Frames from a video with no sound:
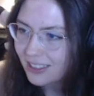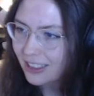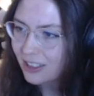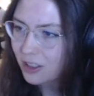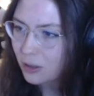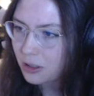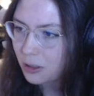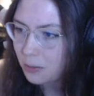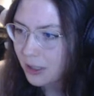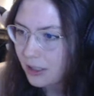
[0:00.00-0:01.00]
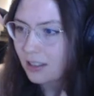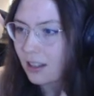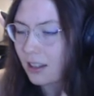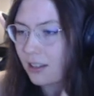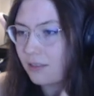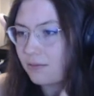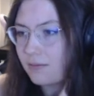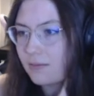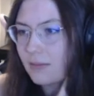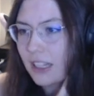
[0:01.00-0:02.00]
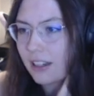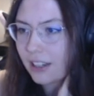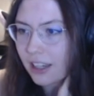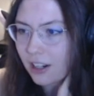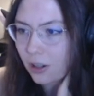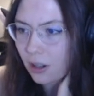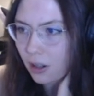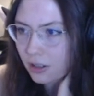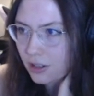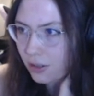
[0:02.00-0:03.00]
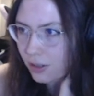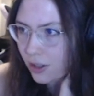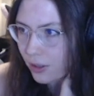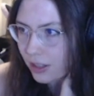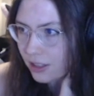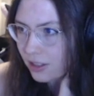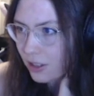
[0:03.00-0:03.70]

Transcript: It's so stupid. And yeah, and I'll also show this.